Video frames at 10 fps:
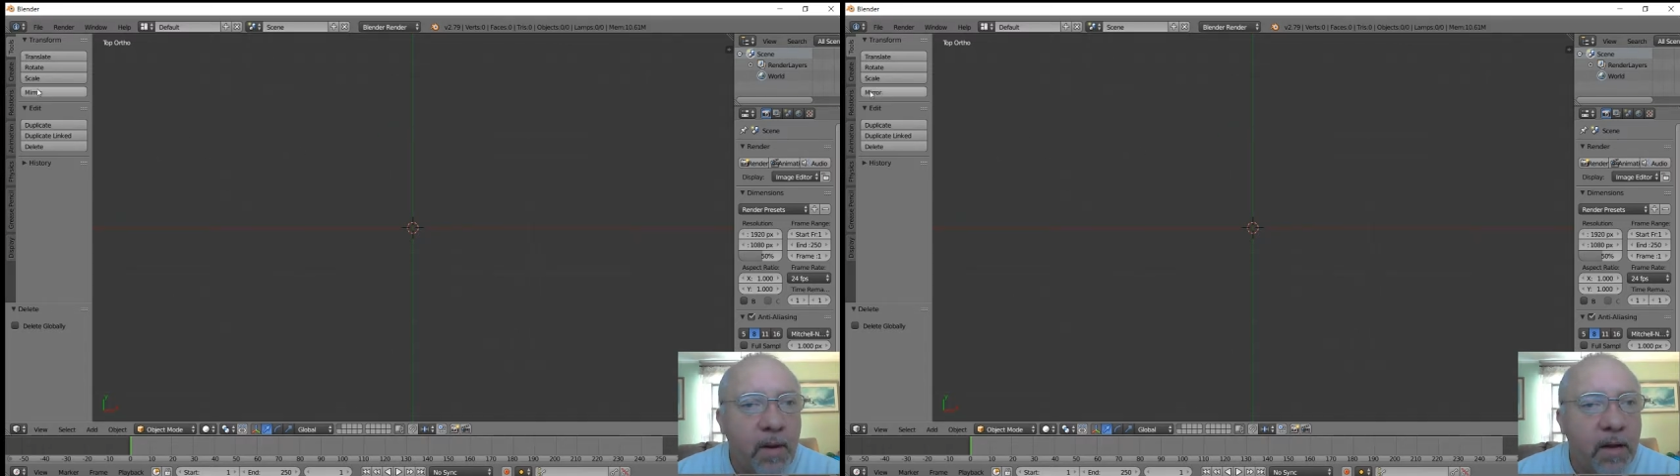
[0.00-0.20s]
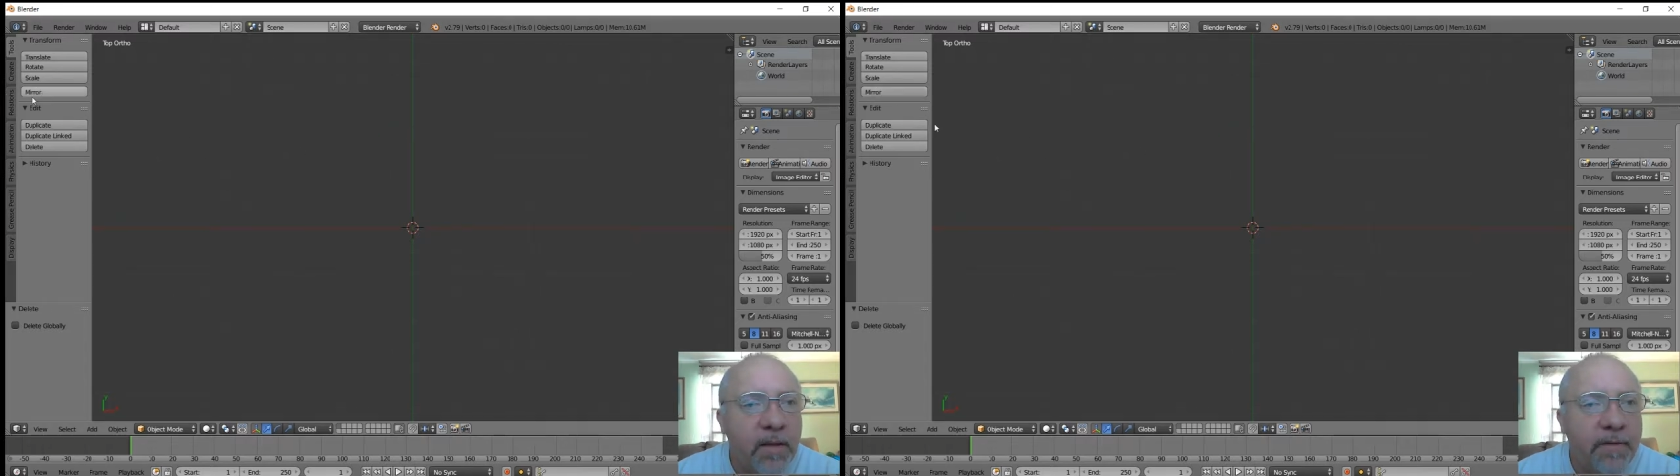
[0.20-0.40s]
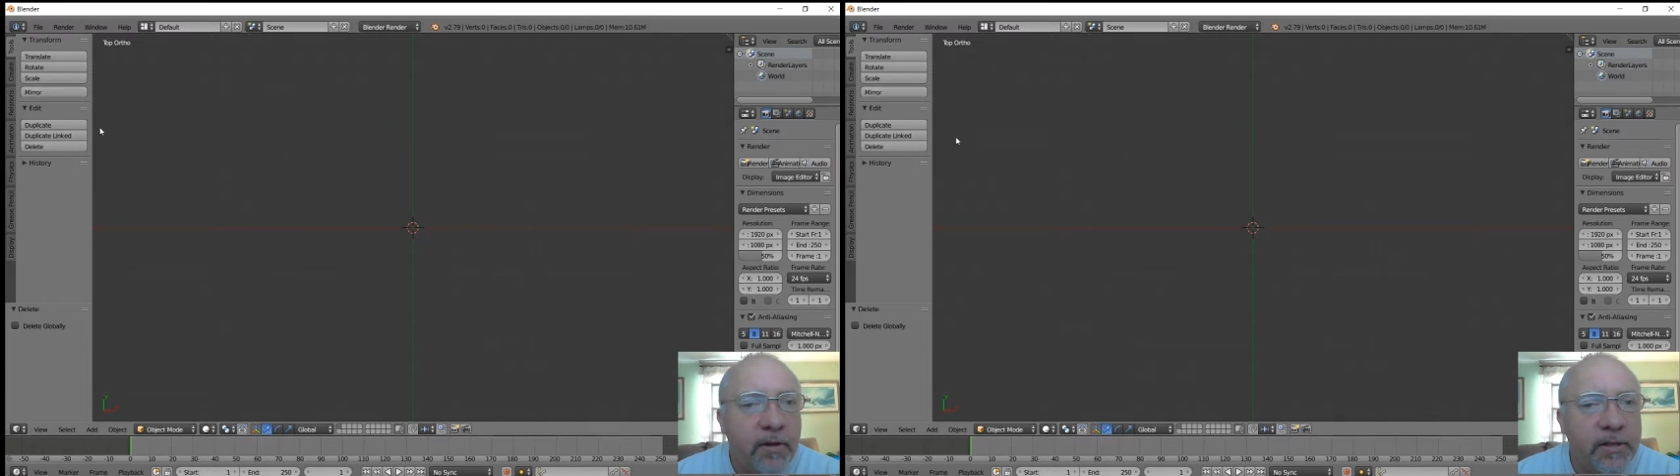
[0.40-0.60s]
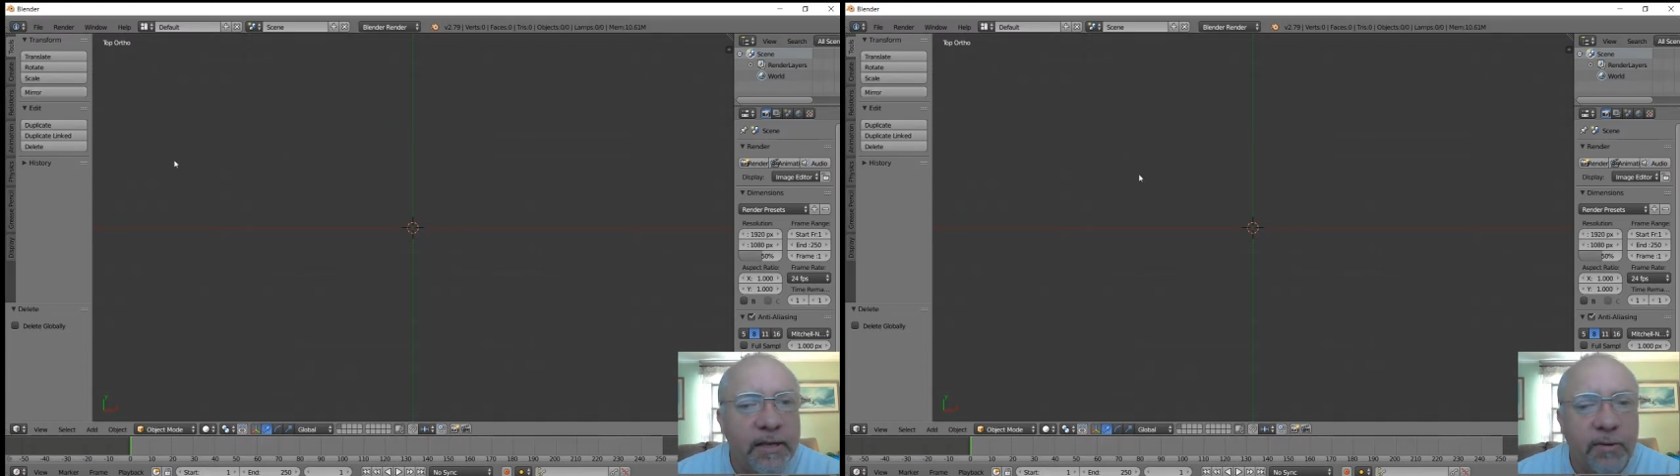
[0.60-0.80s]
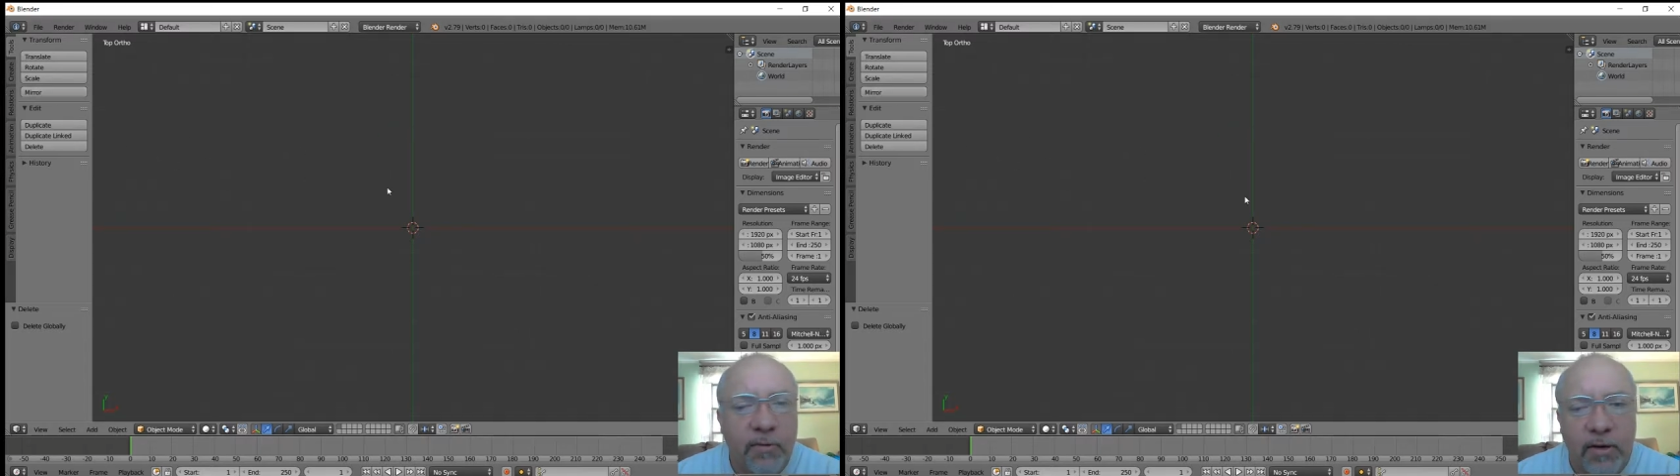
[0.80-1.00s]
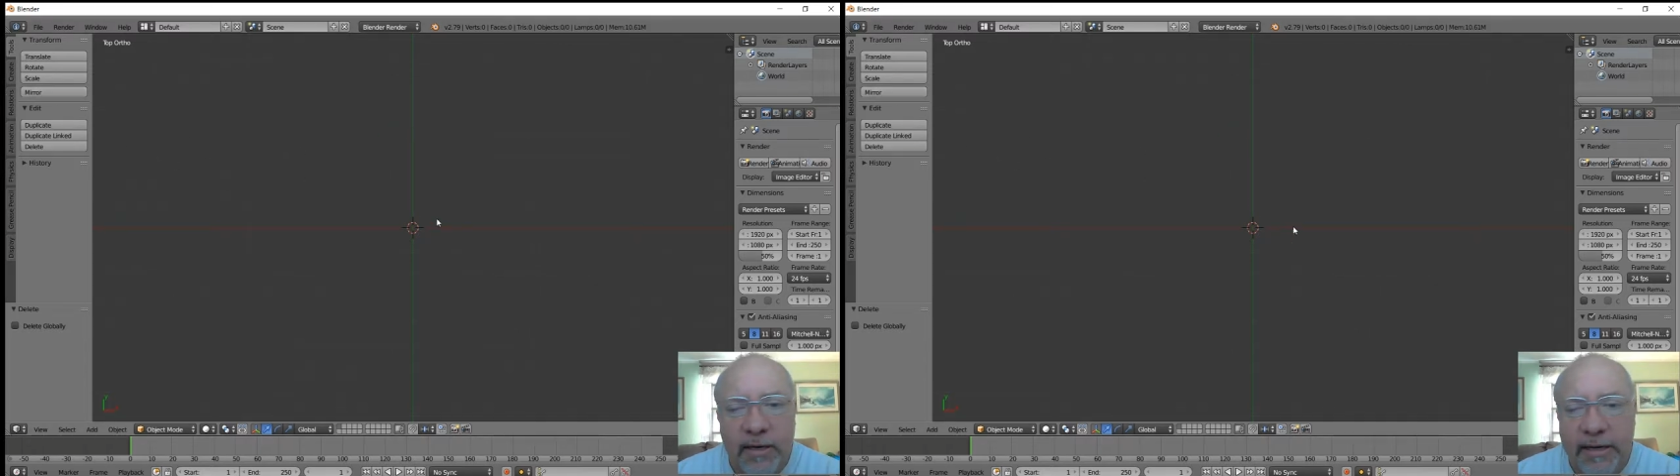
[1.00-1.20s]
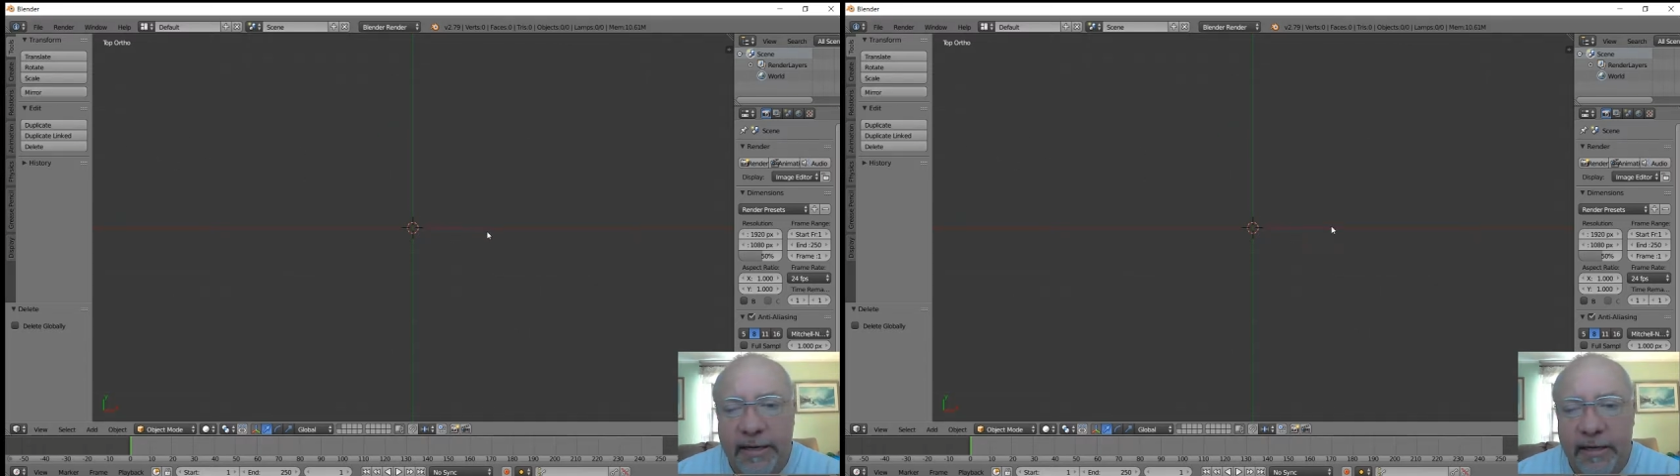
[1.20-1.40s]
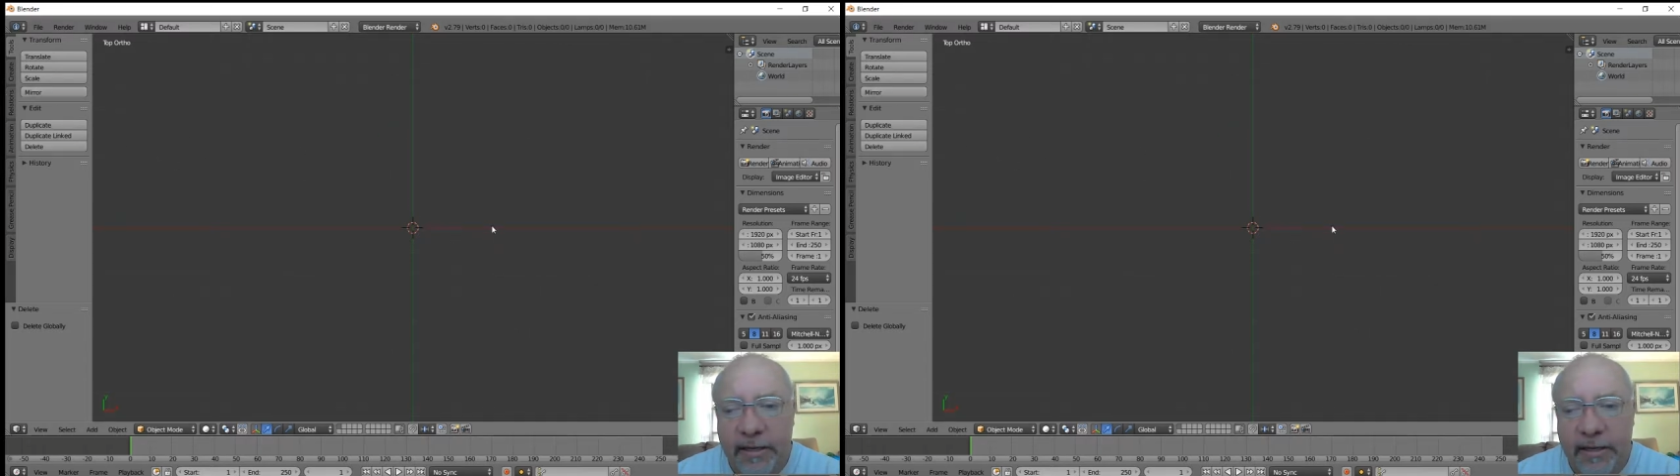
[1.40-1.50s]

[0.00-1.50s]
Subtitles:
The first thing we're going to need